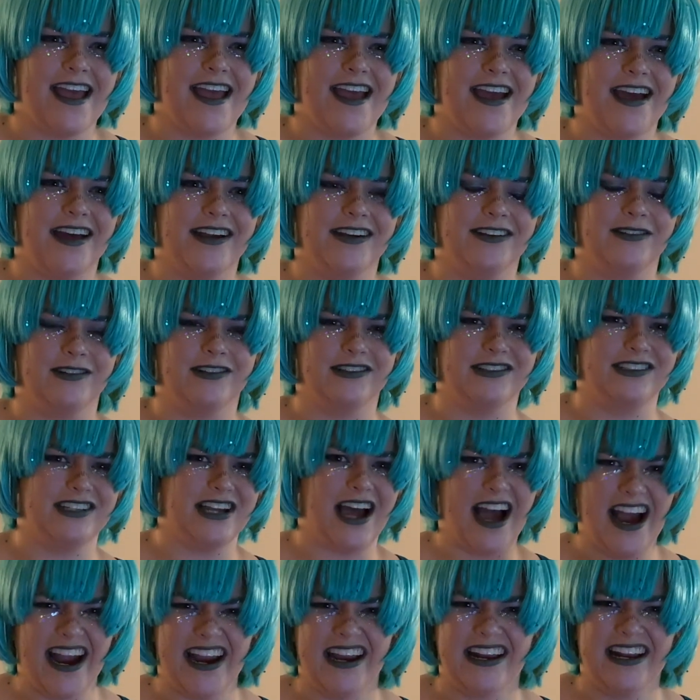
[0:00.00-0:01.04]
and
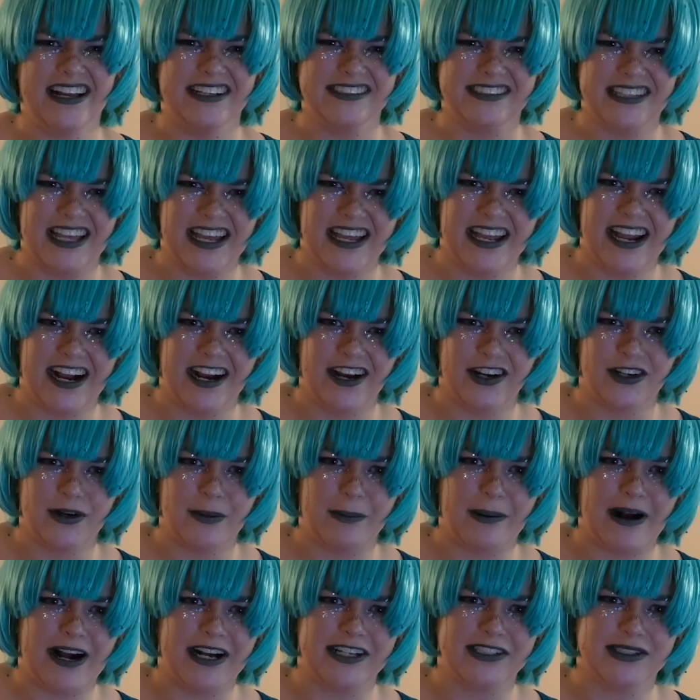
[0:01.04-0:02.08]
dye it as that character
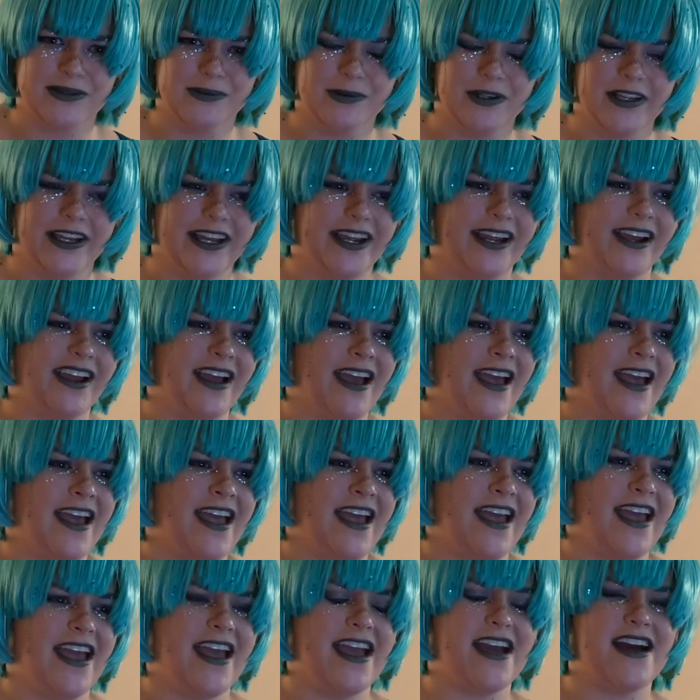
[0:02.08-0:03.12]
possibly.
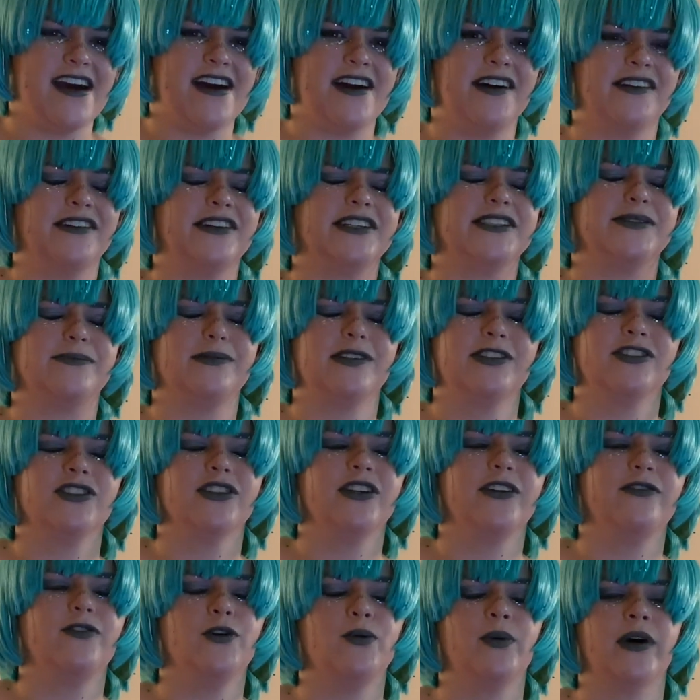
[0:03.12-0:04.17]
And
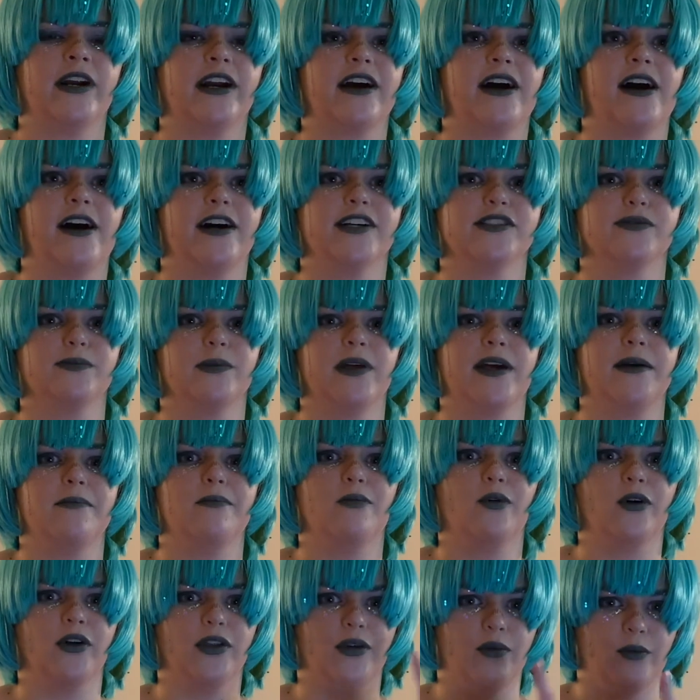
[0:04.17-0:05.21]
especially if you want to
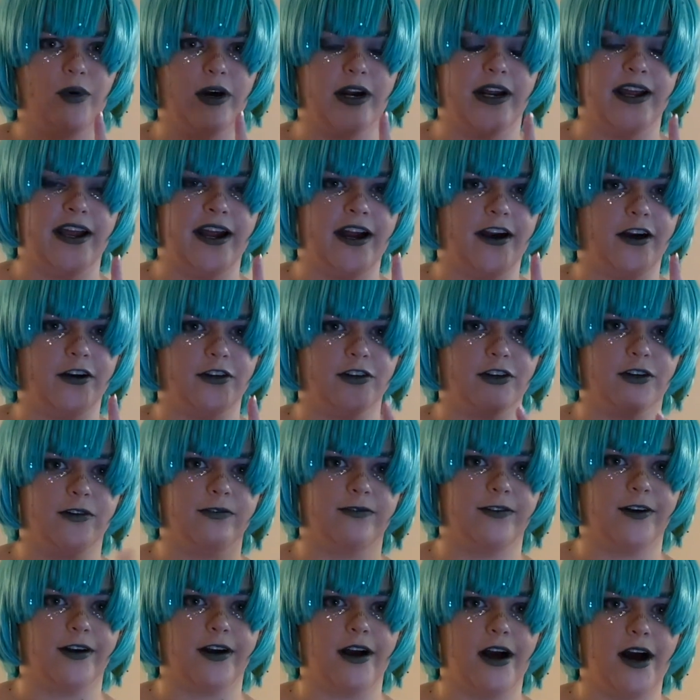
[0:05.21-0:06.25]
cosplay more than one character
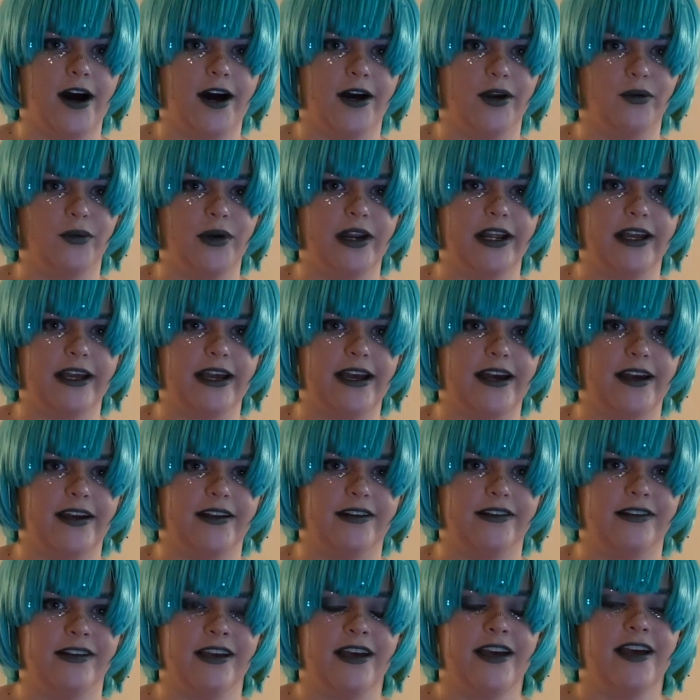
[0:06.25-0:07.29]
for a con
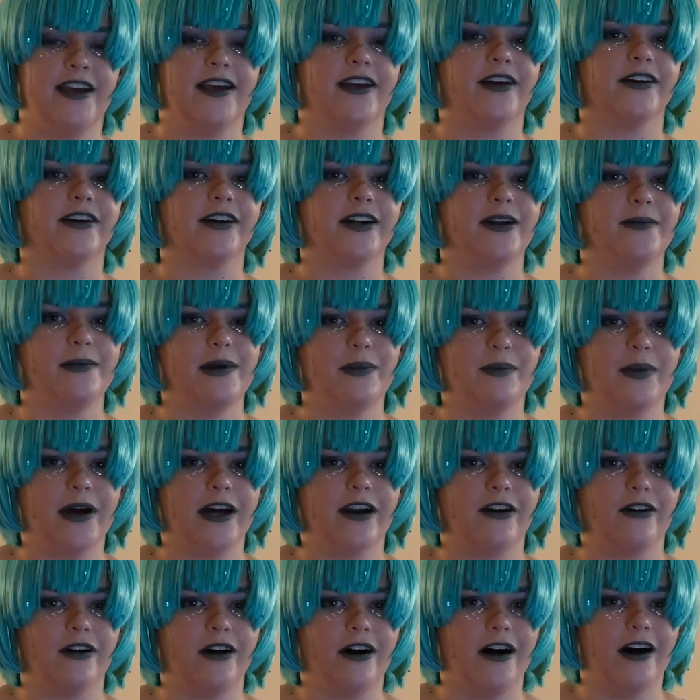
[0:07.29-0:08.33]
weekend, you're going to be
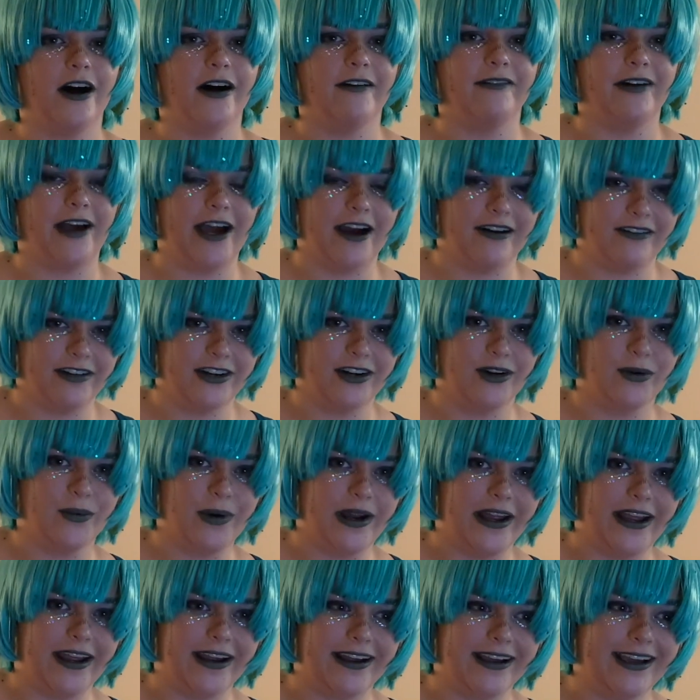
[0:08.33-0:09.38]
better off having a
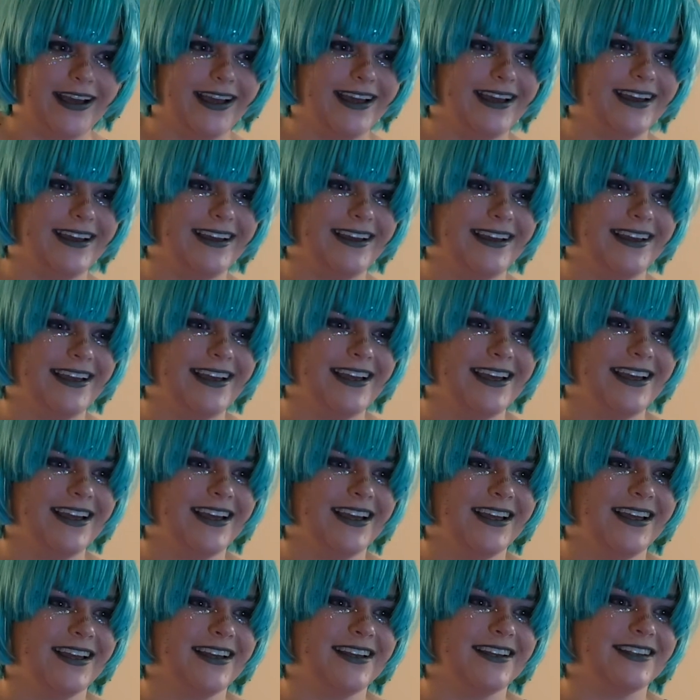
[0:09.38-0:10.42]
wig.
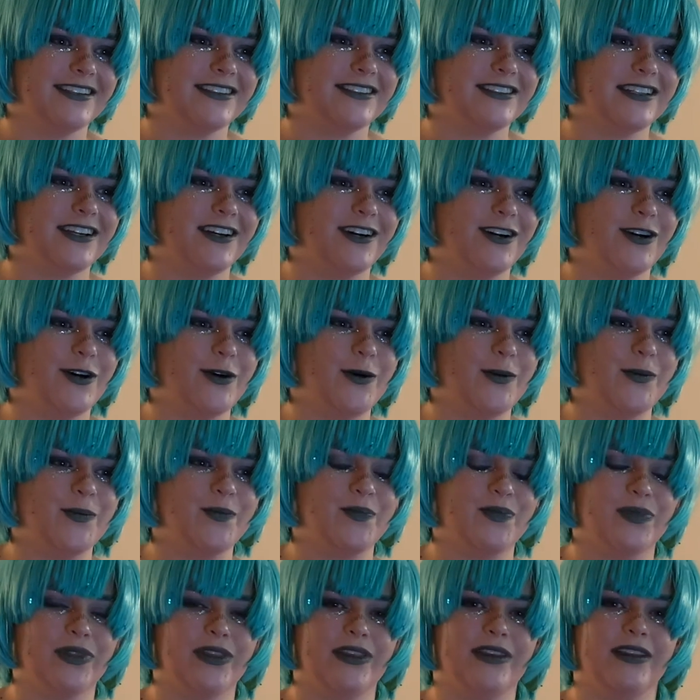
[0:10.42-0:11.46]
So
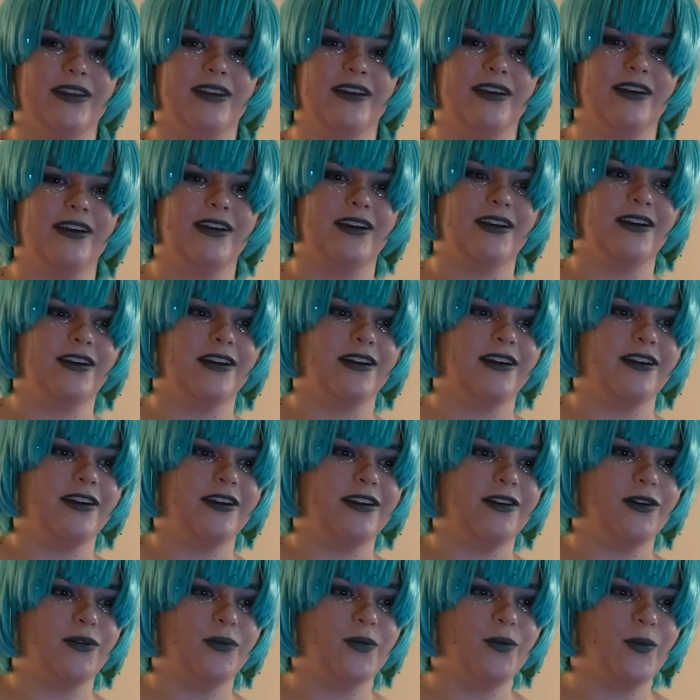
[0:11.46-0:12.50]

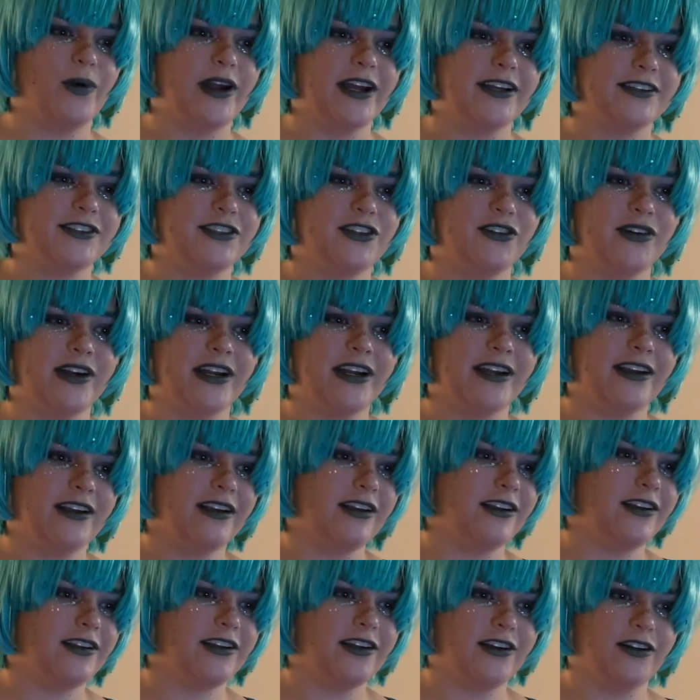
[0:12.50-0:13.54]
wigs, you
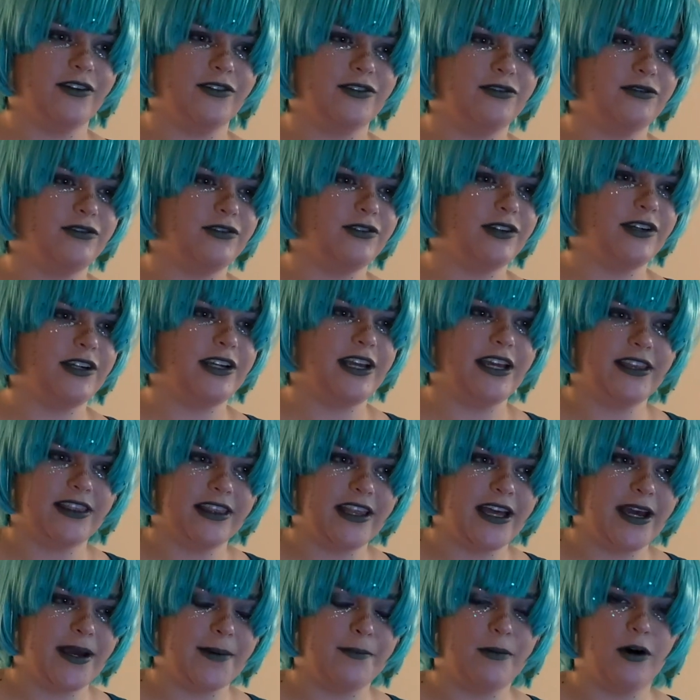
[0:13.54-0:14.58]
can, you know, get
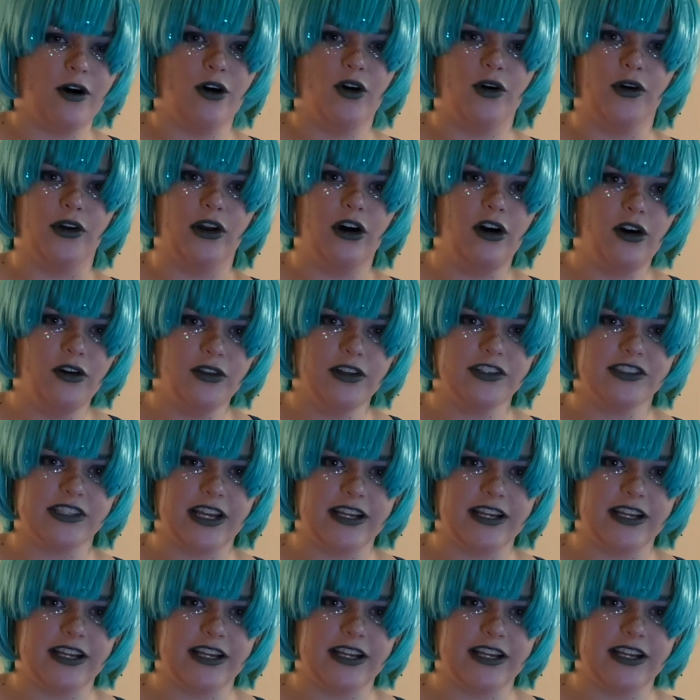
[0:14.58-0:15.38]
them on all the